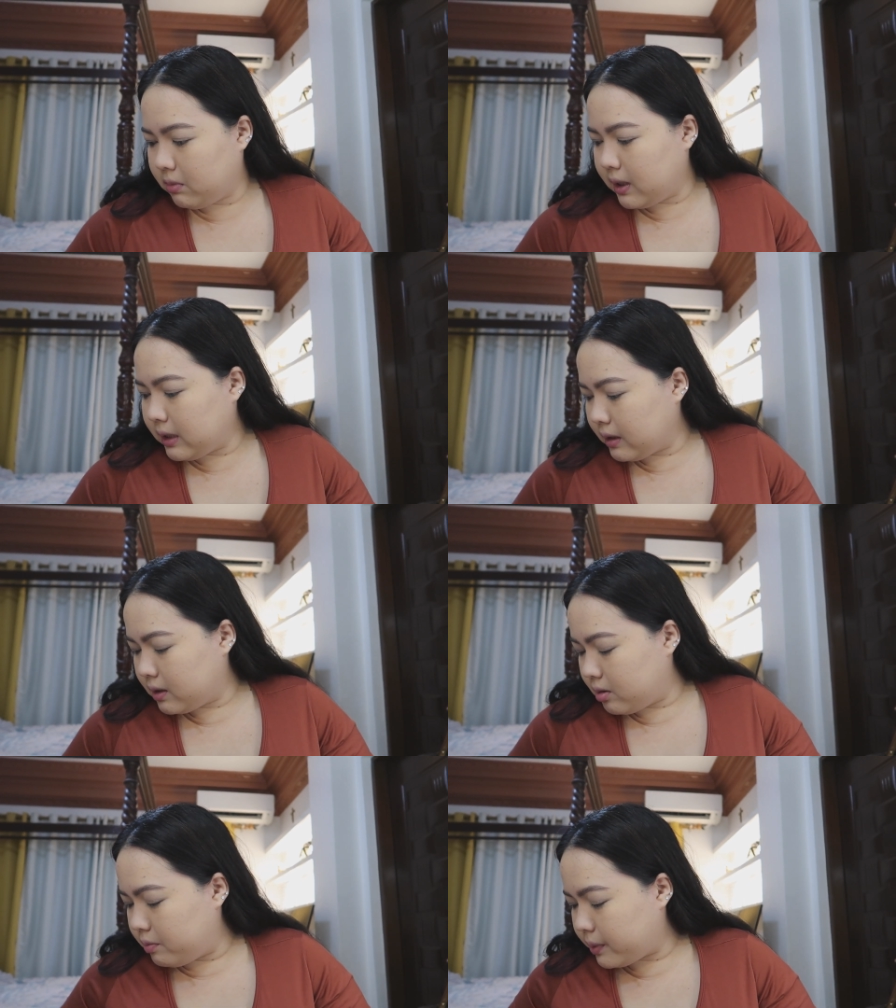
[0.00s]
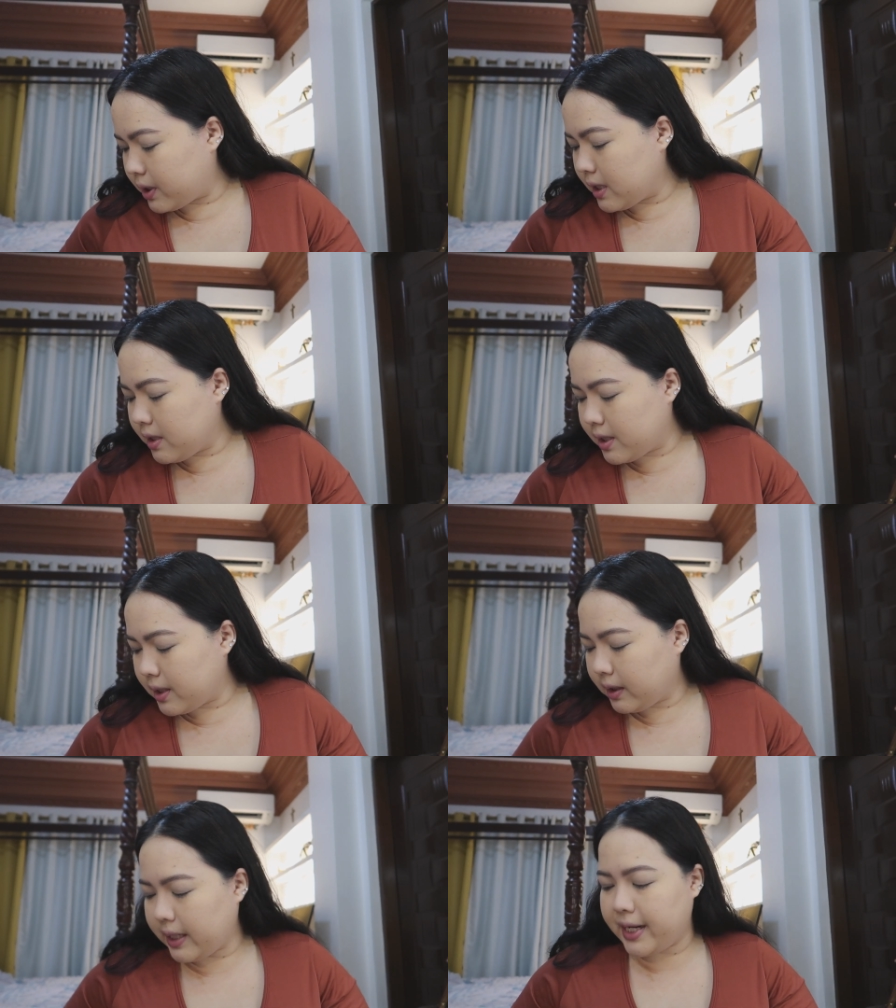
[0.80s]

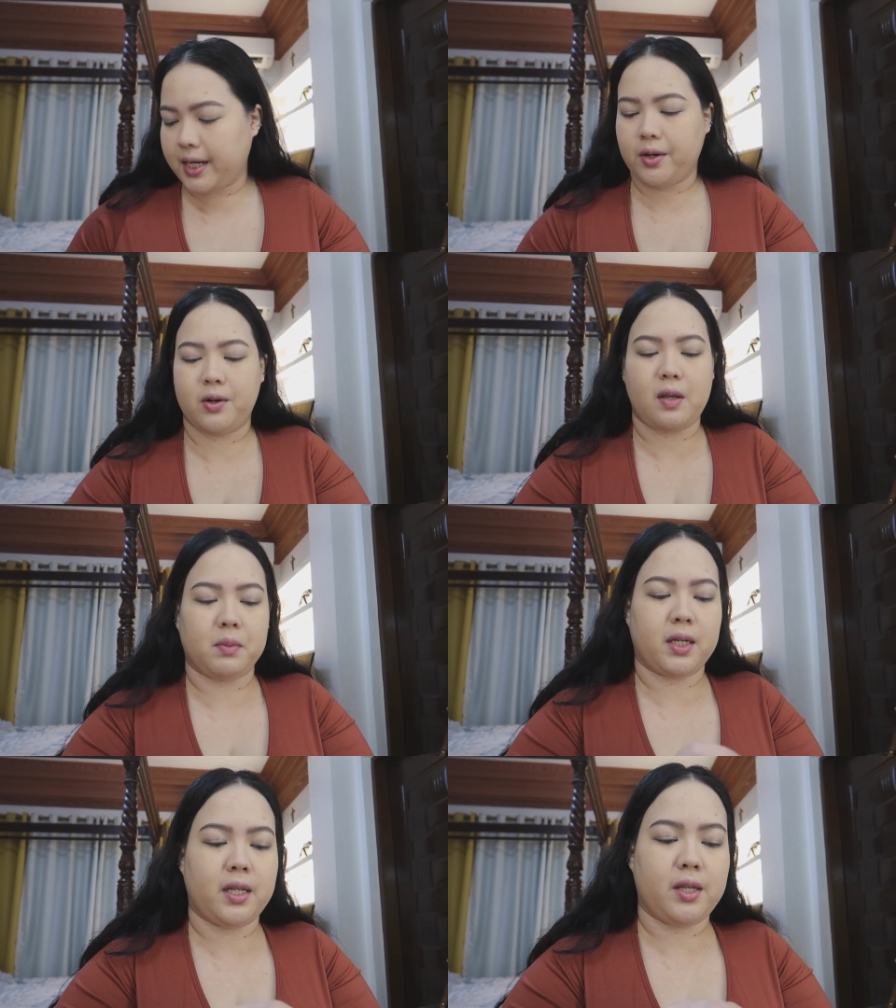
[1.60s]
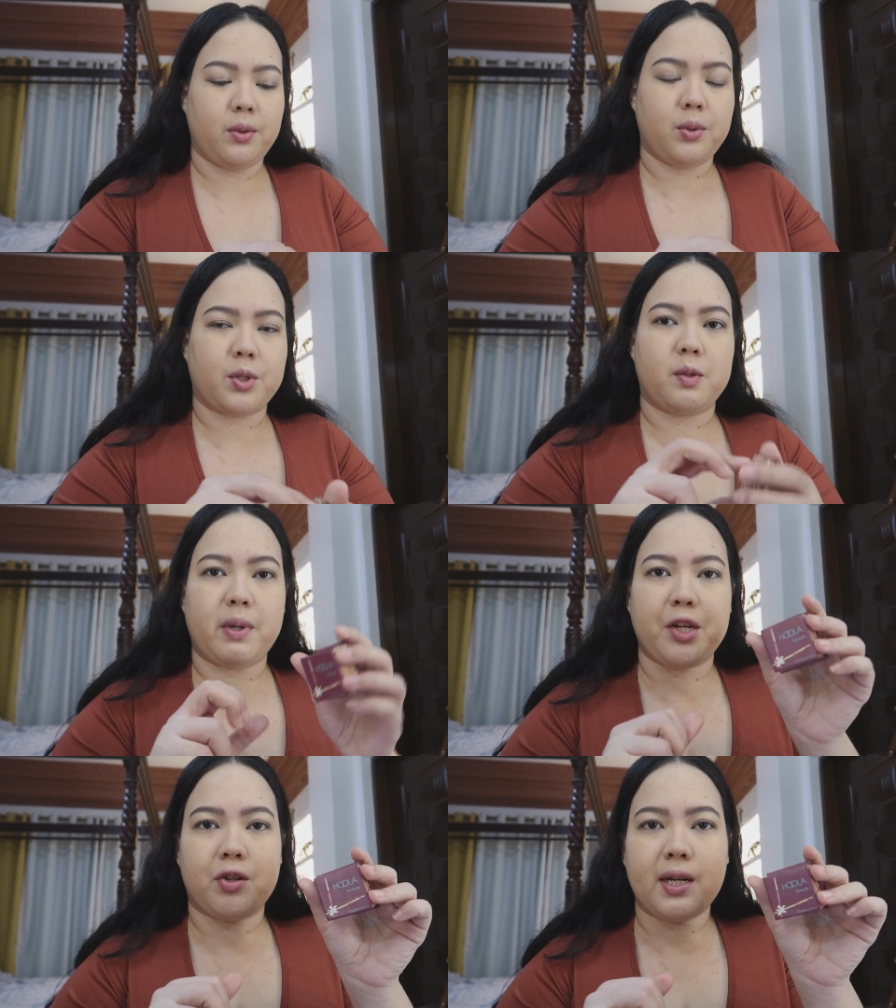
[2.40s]
Mag-bronzer tayo. I'm gonna use
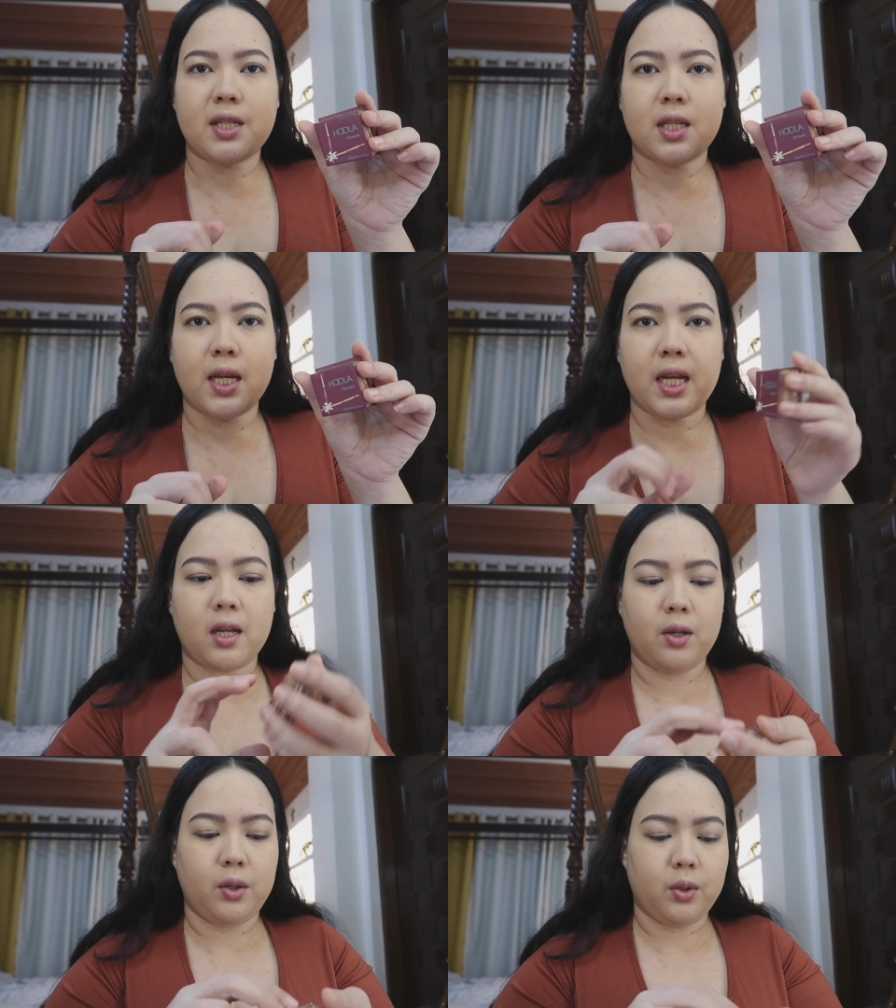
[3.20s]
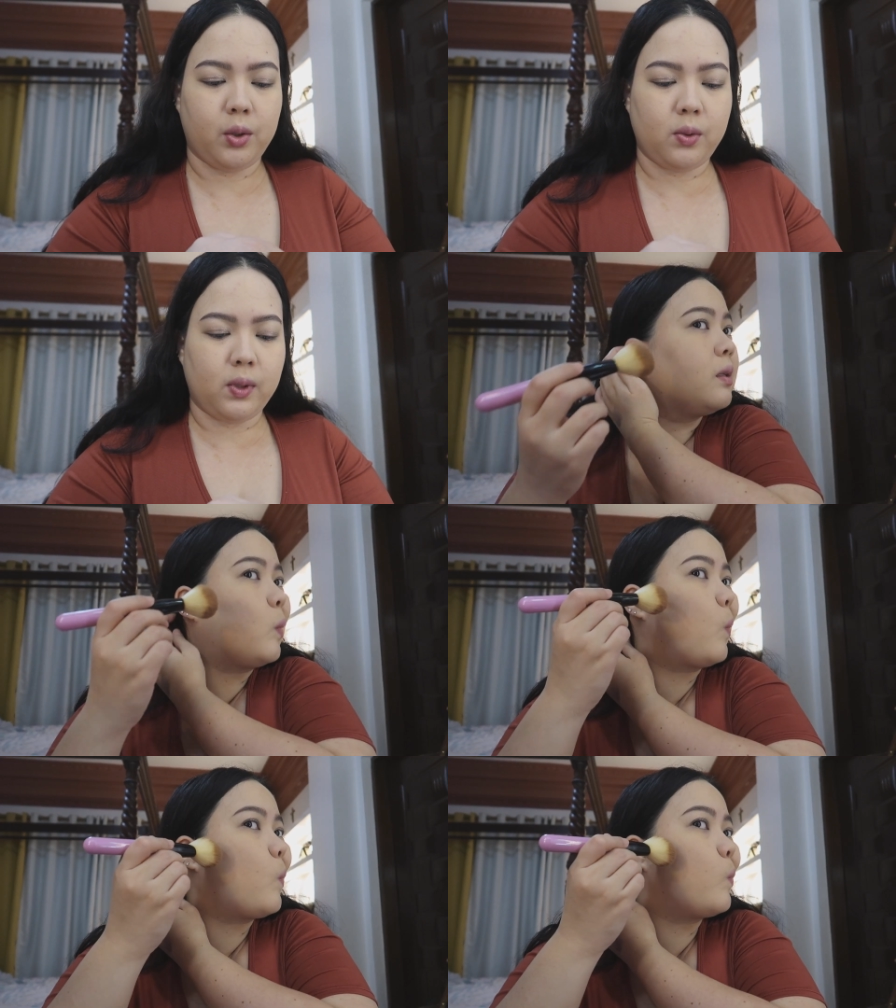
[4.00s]
my trusty
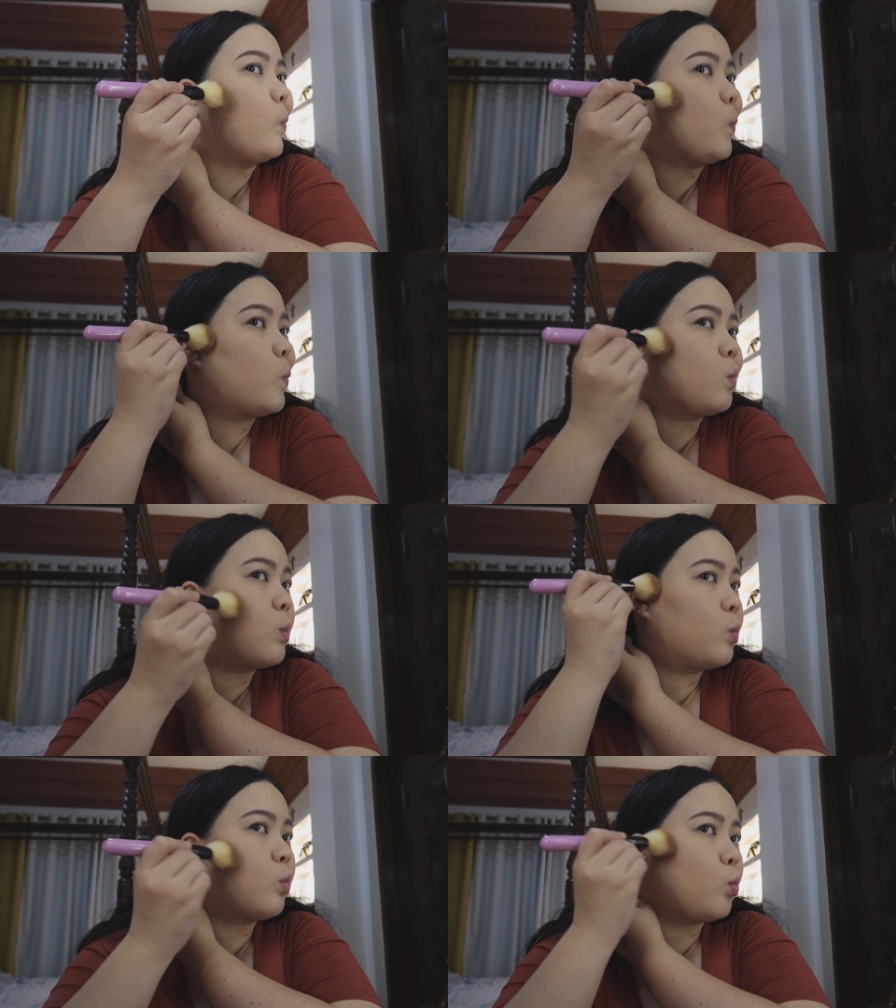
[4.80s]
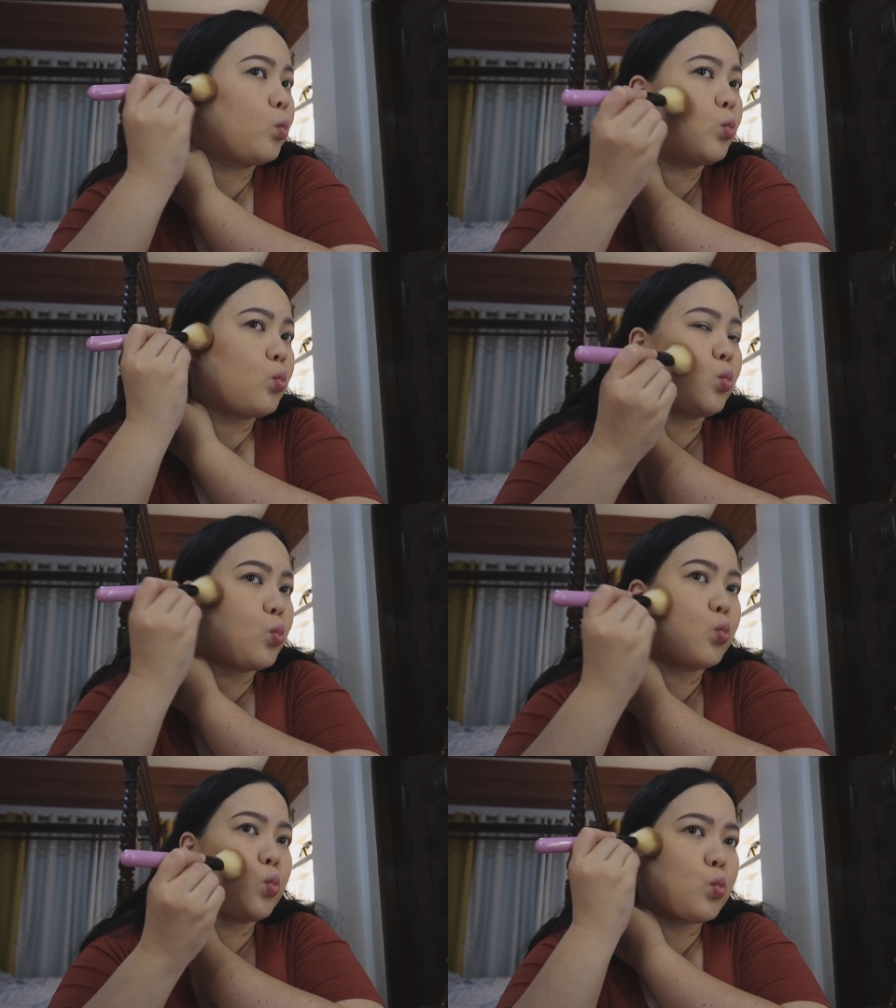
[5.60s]
Hoola bronzer from
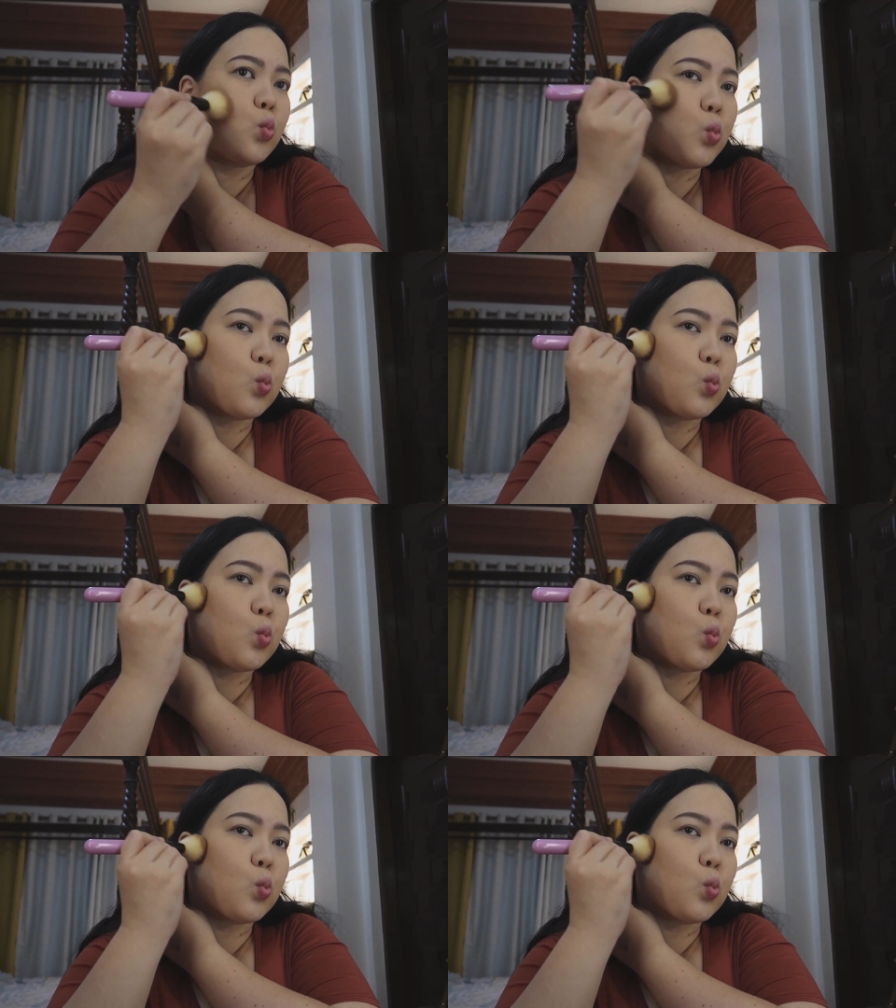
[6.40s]
Benefit.